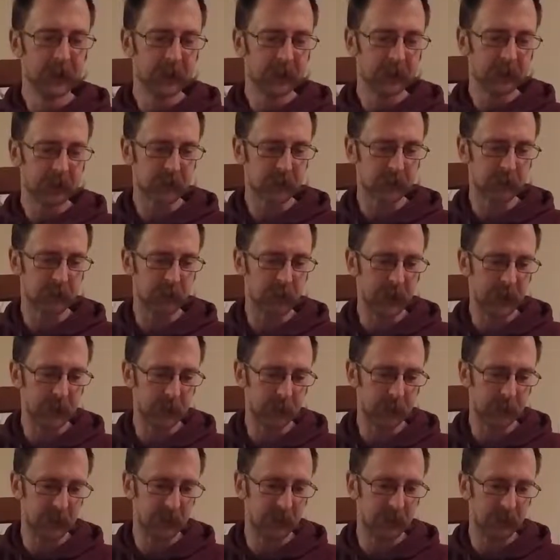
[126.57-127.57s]
just makes
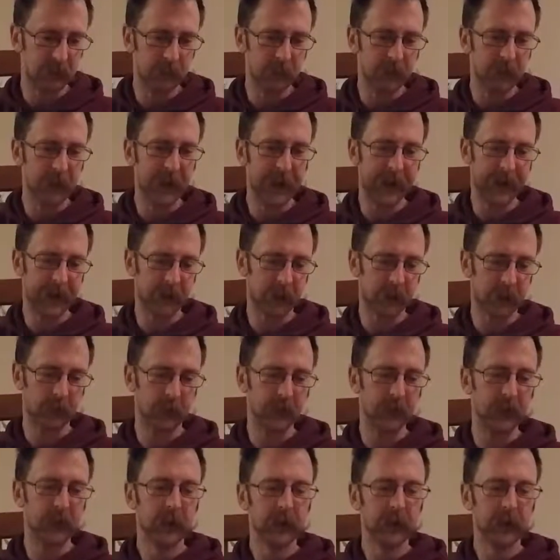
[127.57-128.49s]
me angry.